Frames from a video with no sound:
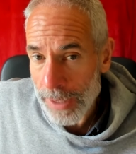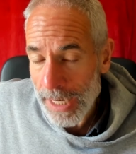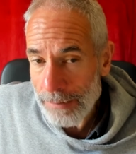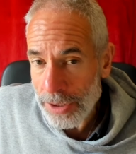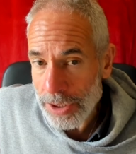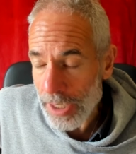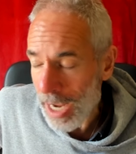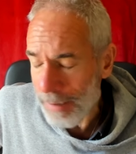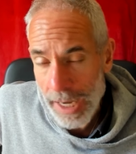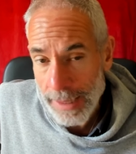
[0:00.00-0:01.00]
but he was
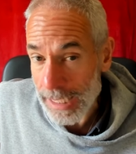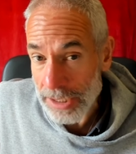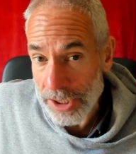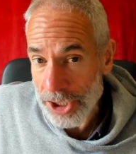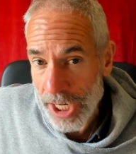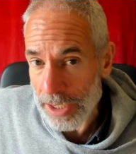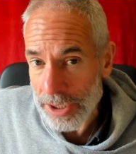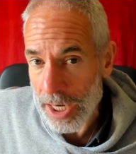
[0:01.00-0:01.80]
I mean, I think he's a genius.